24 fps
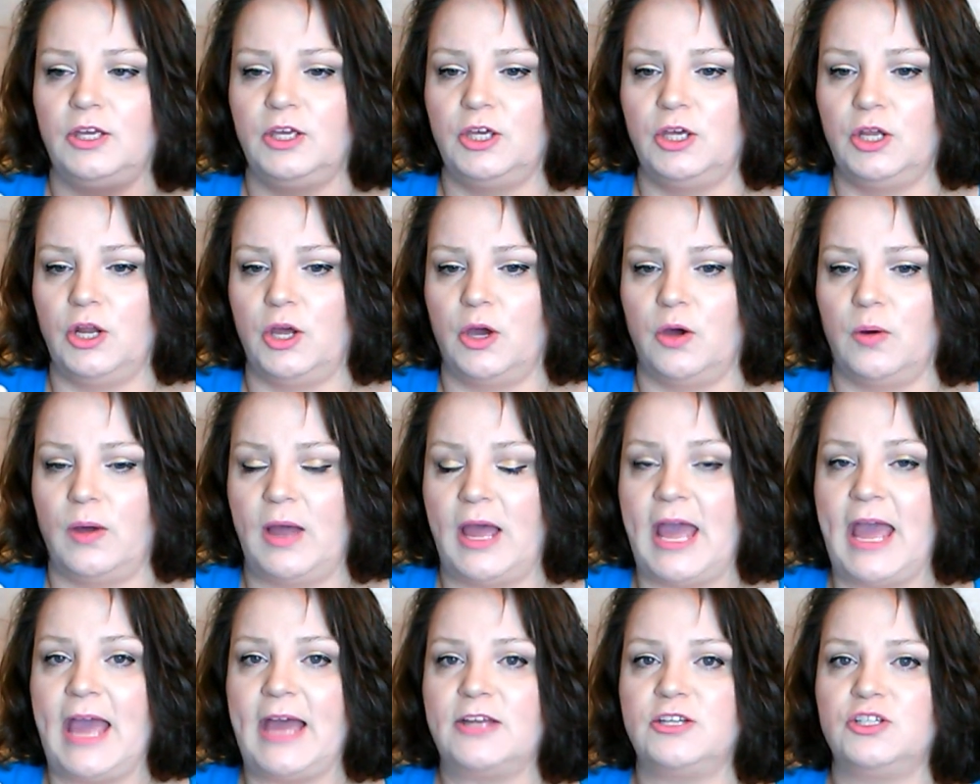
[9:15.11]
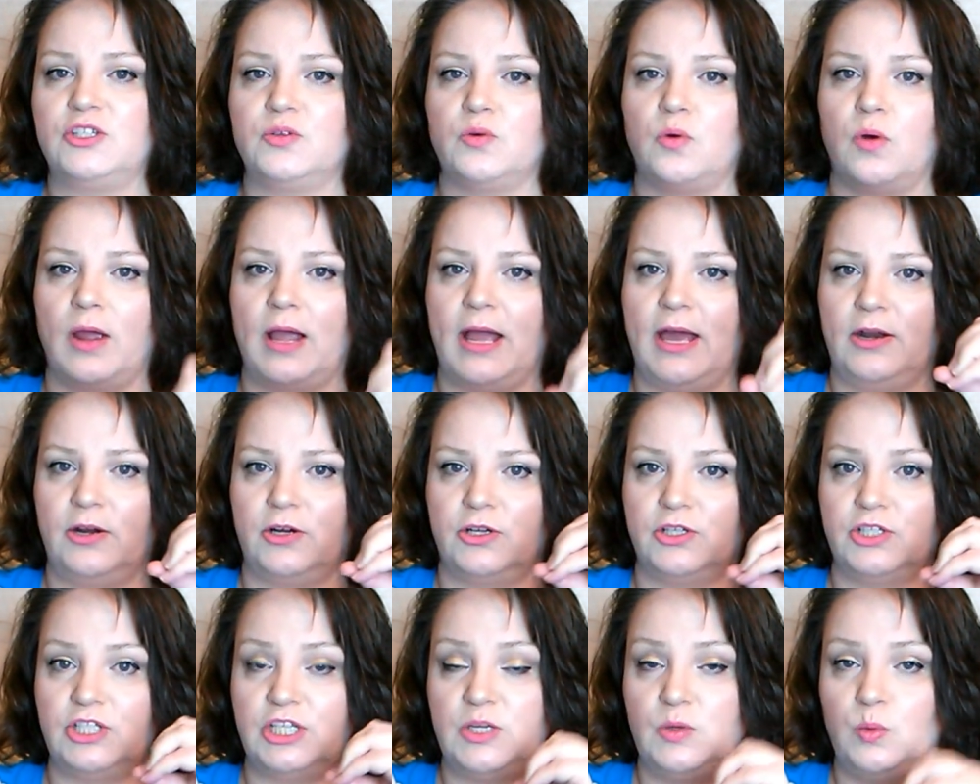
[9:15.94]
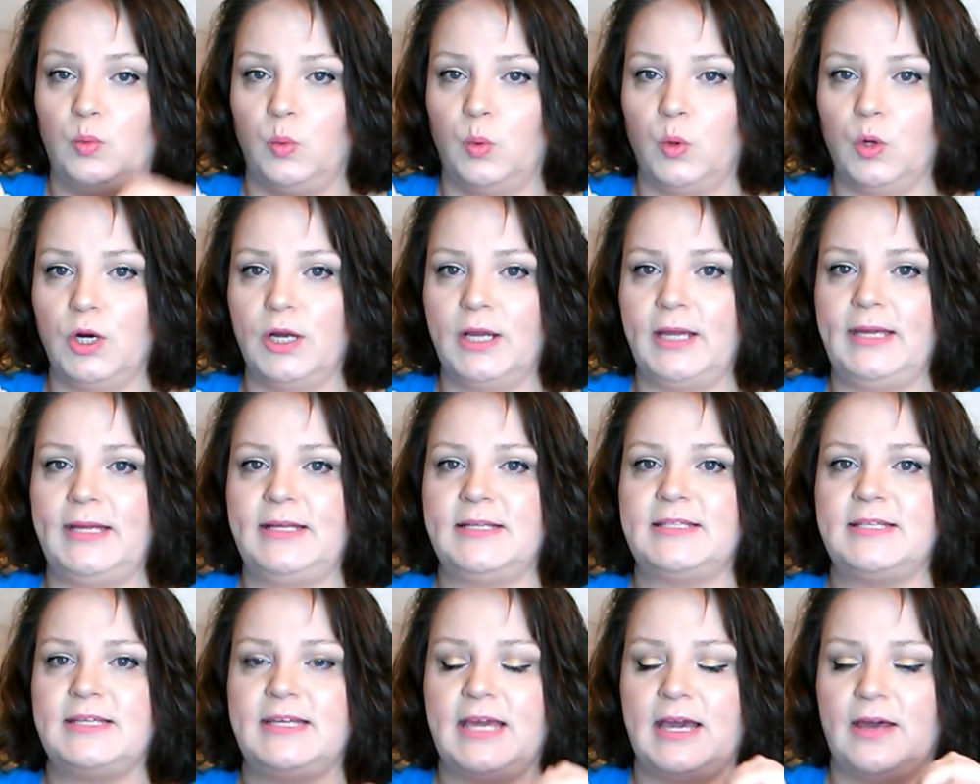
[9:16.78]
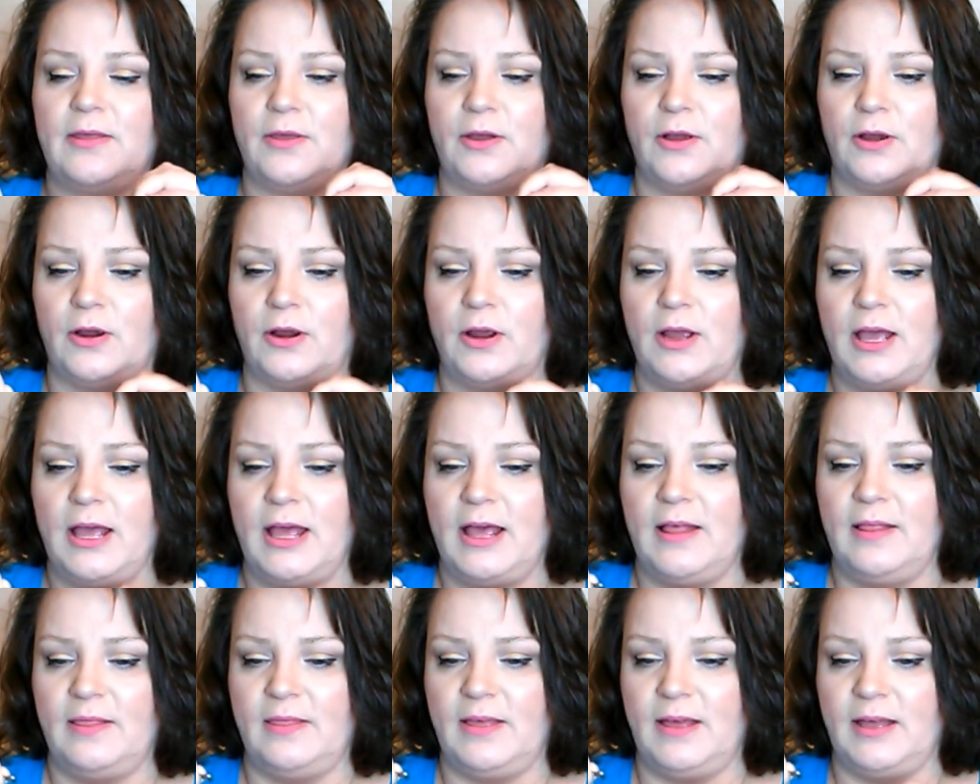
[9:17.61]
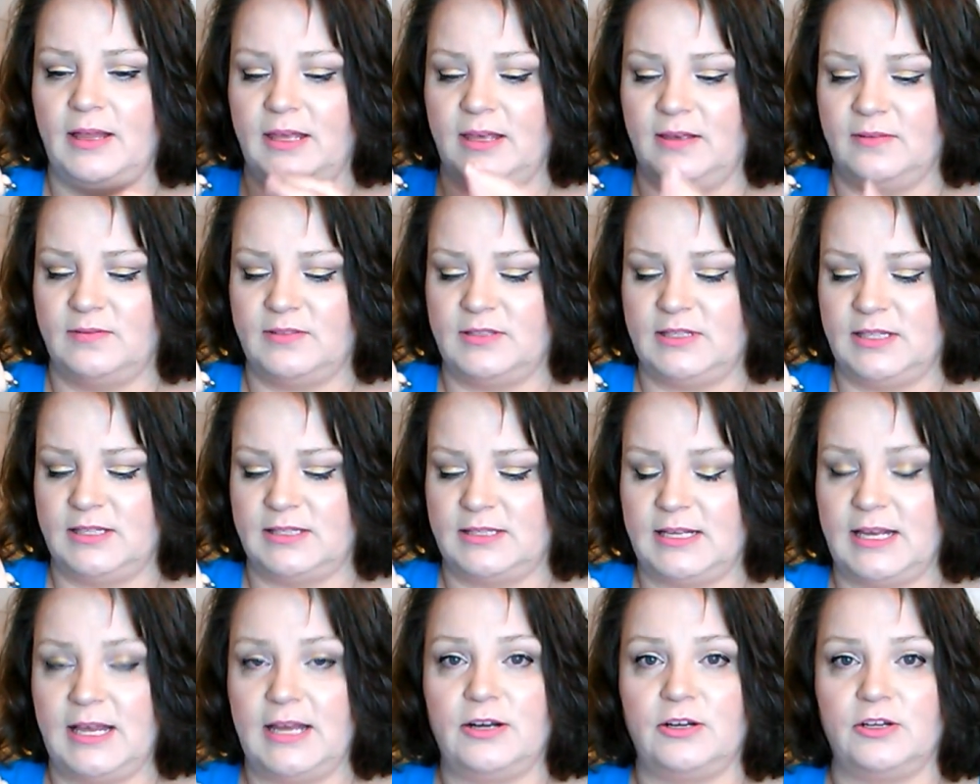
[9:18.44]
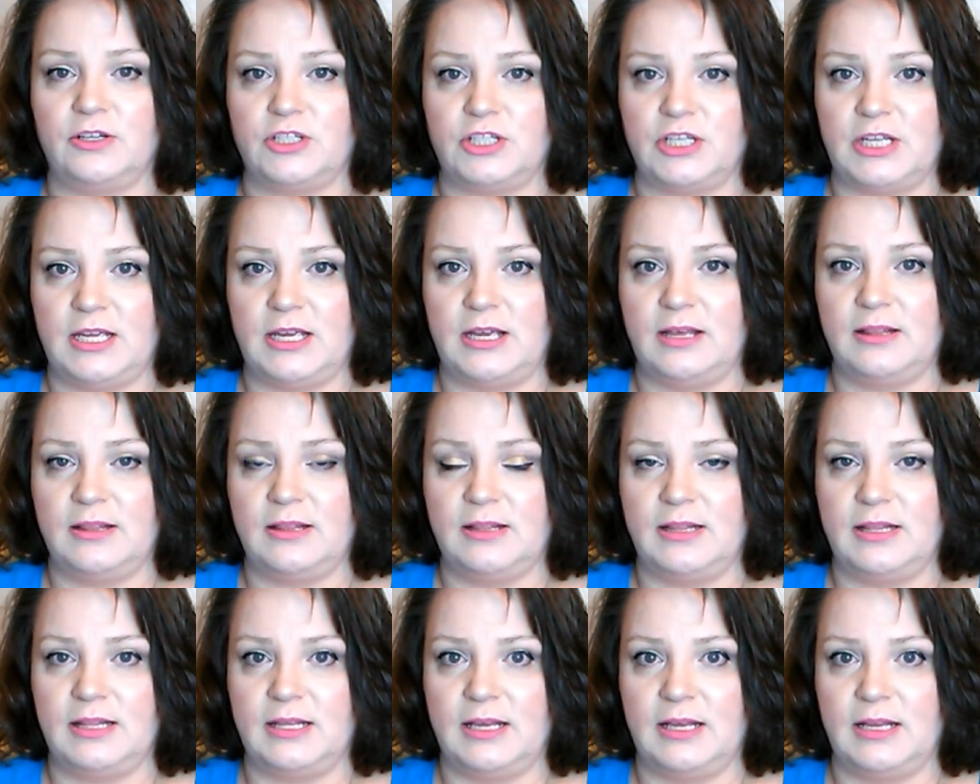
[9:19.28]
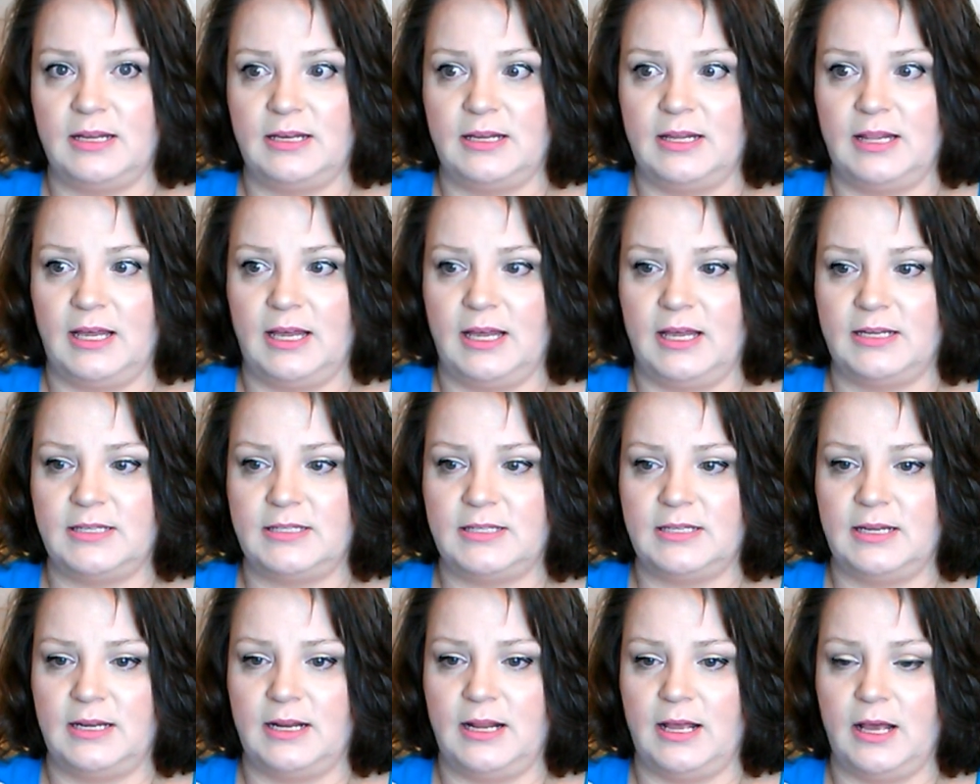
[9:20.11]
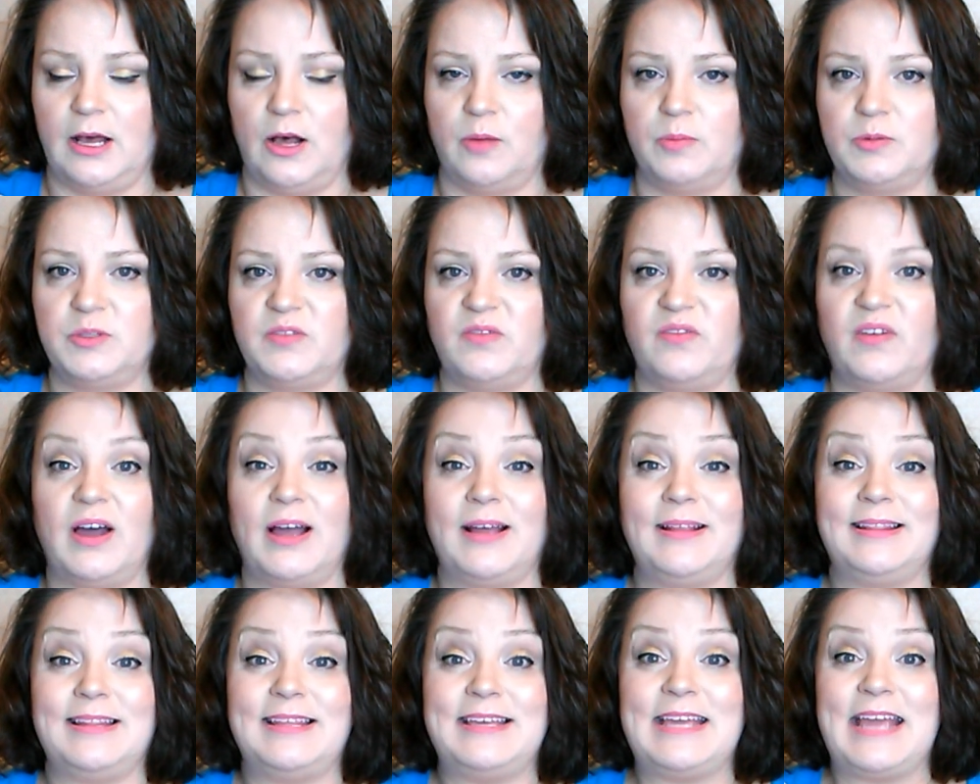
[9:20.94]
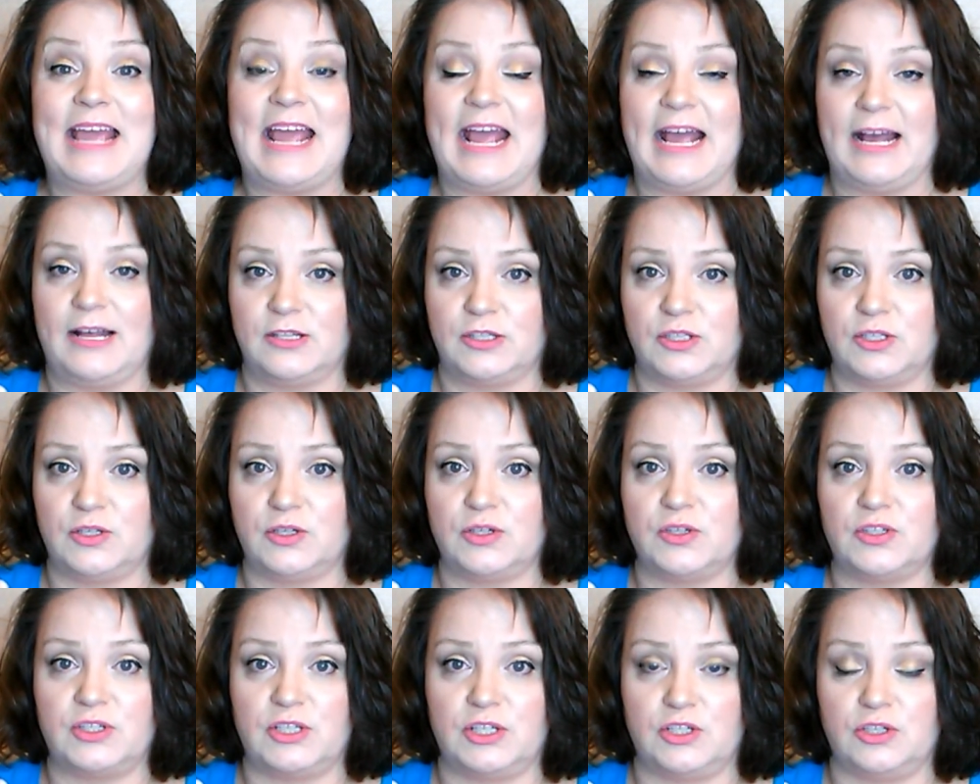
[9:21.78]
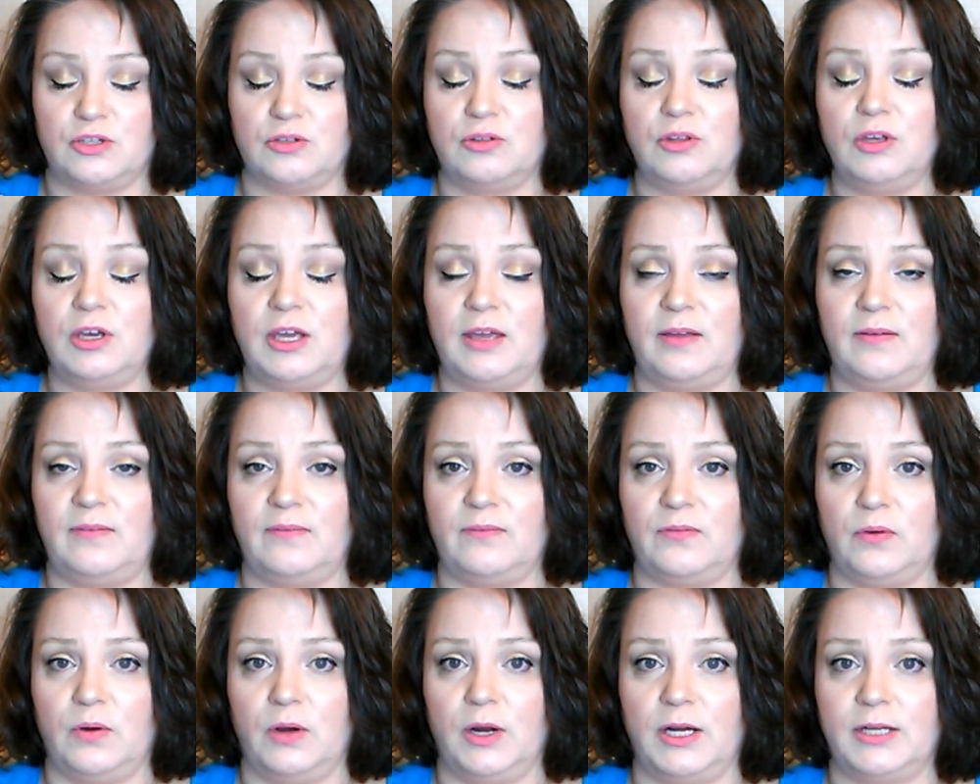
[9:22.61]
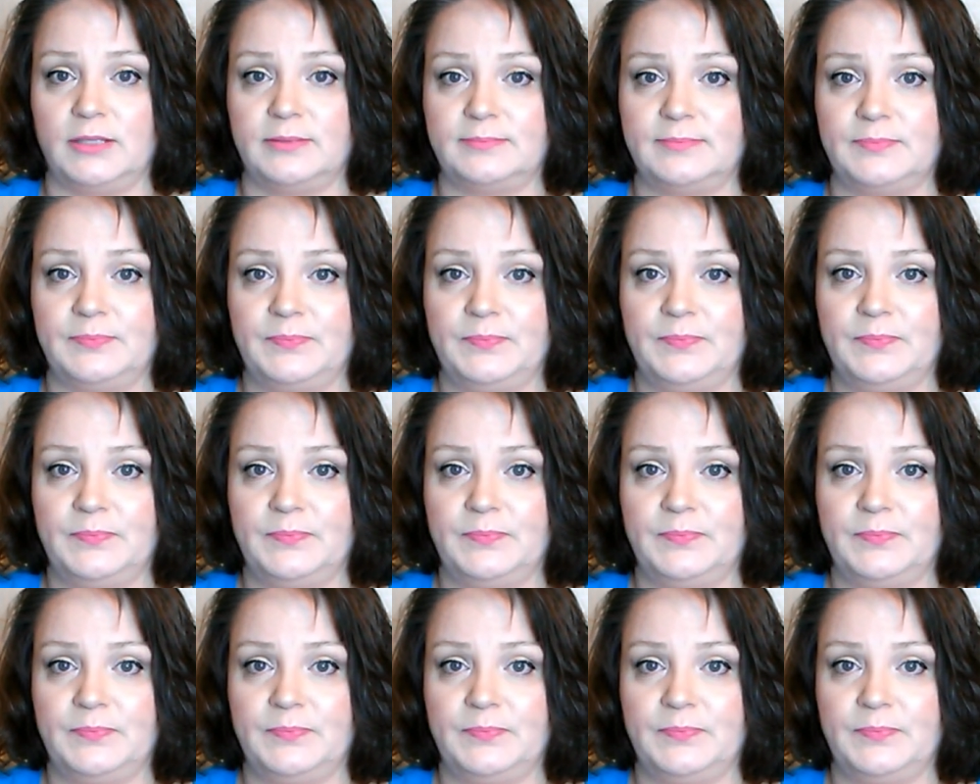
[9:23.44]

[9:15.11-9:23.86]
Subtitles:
and your energy working together that gives this energy that helps find the answers that you're looking for.